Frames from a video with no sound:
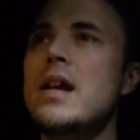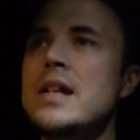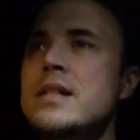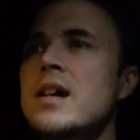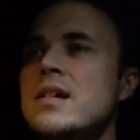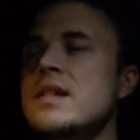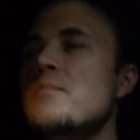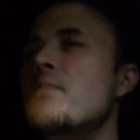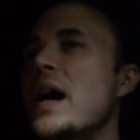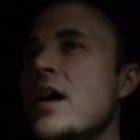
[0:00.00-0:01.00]
It
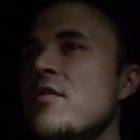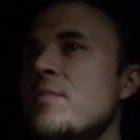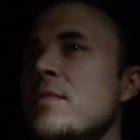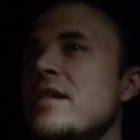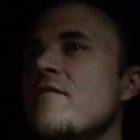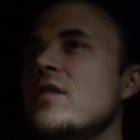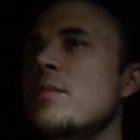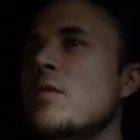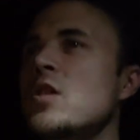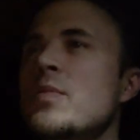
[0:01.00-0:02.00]
doesn't bother me for the
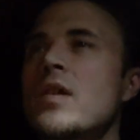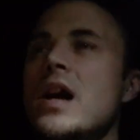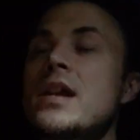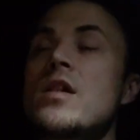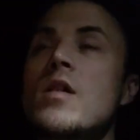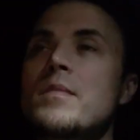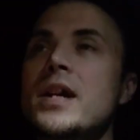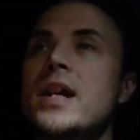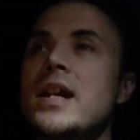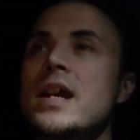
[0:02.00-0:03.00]
most part. I know I'm
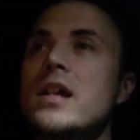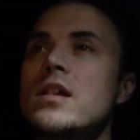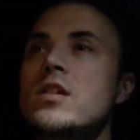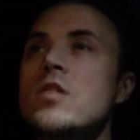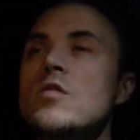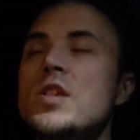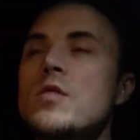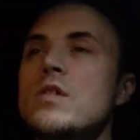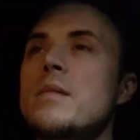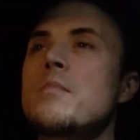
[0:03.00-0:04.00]
going to get used
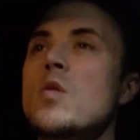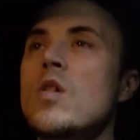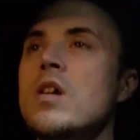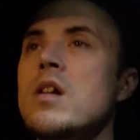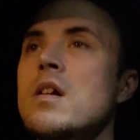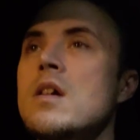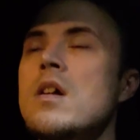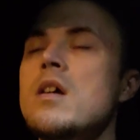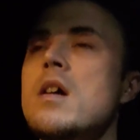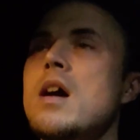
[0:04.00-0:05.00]
to it more.
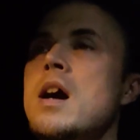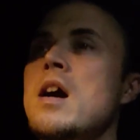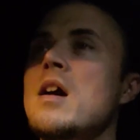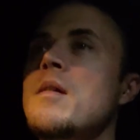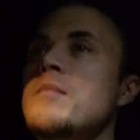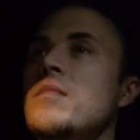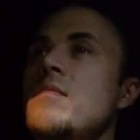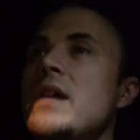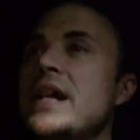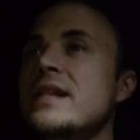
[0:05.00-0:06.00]

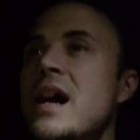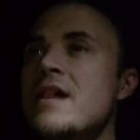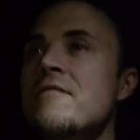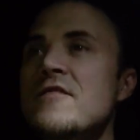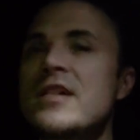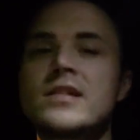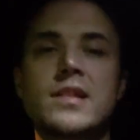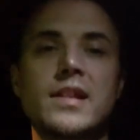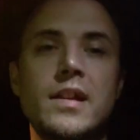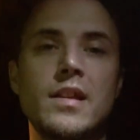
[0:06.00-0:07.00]
It's
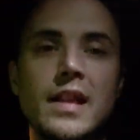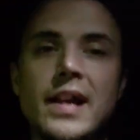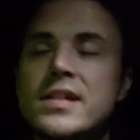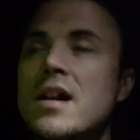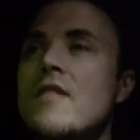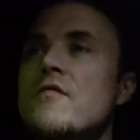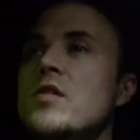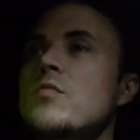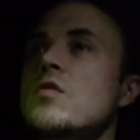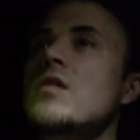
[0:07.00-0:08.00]
obviously less
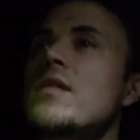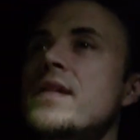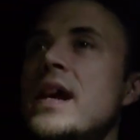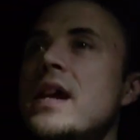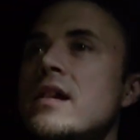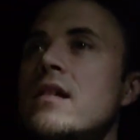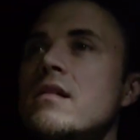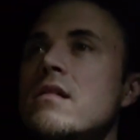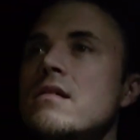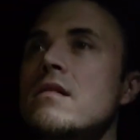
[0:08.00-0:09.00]
comfortable
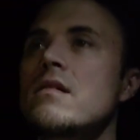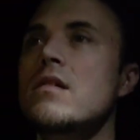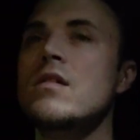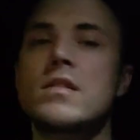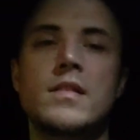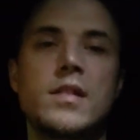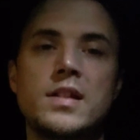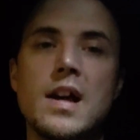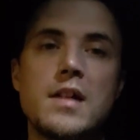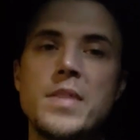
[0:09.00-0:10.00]
than the
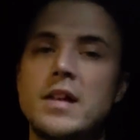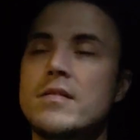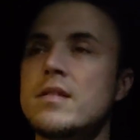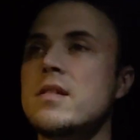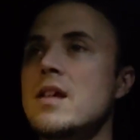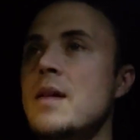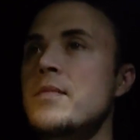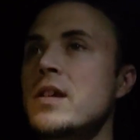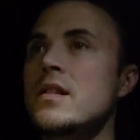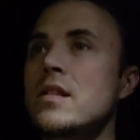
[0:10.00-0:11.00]
stock mounts. I
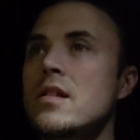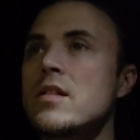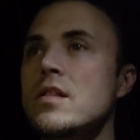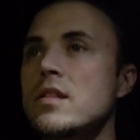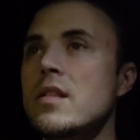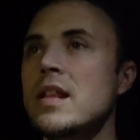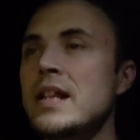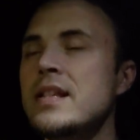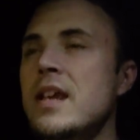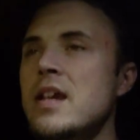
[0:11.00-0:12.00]
mean,
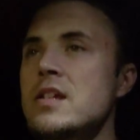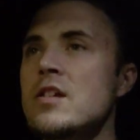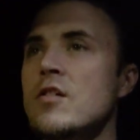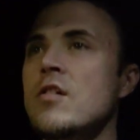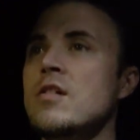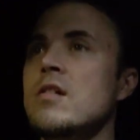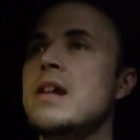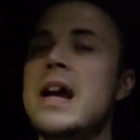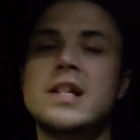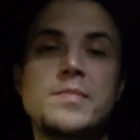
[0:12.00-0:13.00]
let's get your
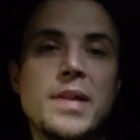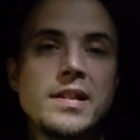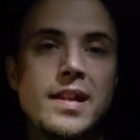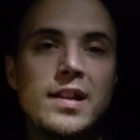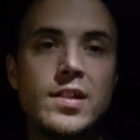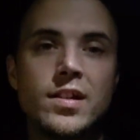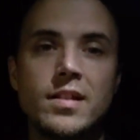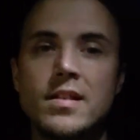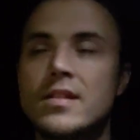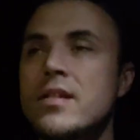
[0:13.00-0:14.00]

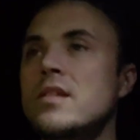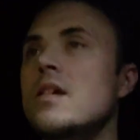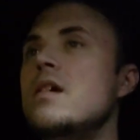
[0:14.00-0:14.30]
expectations